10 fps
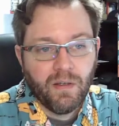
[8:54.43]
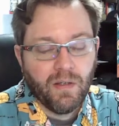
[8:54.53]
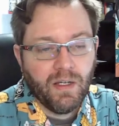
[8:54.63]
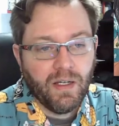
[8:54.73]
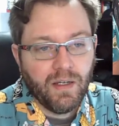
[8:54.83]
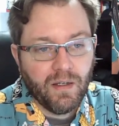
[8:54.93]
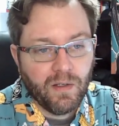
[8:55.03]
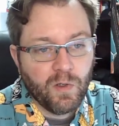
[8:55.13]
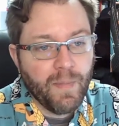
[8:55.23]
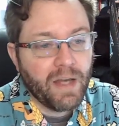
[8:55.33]

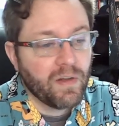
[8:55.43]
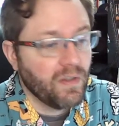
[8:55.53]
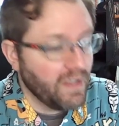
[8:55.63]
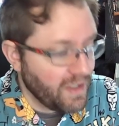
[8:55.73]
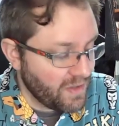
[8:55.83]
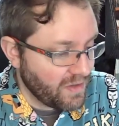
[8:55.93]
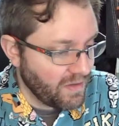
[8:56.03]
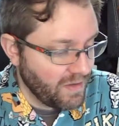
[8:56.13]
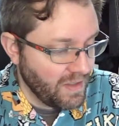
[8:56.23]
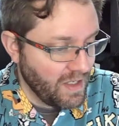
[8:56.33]
who matter the least,
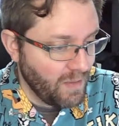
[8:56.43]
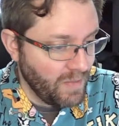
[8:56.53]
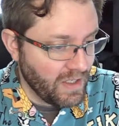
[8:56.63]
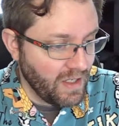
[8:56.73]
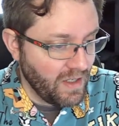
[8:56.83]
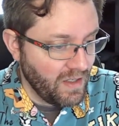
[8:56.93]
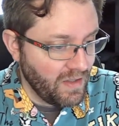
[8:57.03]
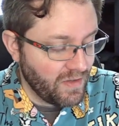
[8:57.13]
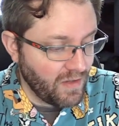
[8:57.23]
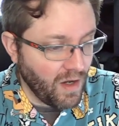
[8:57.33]

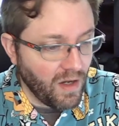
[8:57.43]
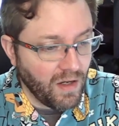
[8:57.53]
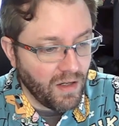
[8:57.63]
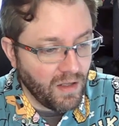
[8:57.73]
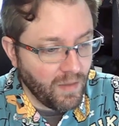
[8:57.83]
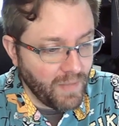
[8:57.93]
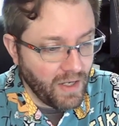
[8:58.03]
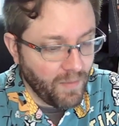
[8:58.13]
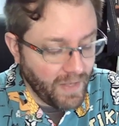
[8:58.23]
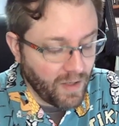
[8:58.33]
because
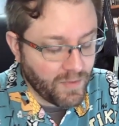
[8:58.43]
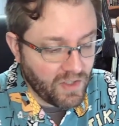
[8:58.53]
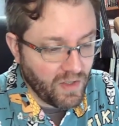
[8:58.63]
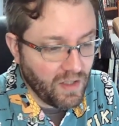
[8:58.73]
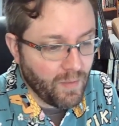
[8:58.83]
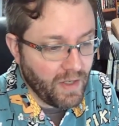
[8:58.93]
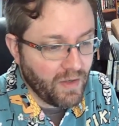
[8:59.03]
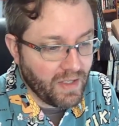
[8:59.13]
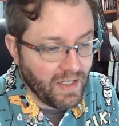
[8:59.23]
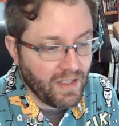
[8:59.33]
bankruptcy is all
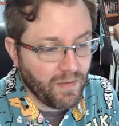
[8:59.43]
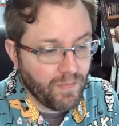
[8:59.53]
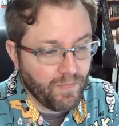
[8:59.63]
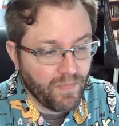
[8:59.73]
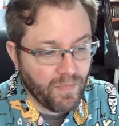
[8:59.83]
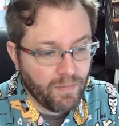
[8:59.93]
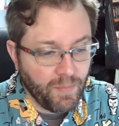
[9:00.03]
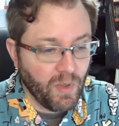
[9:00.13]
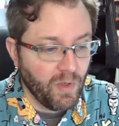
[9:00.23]
about getting people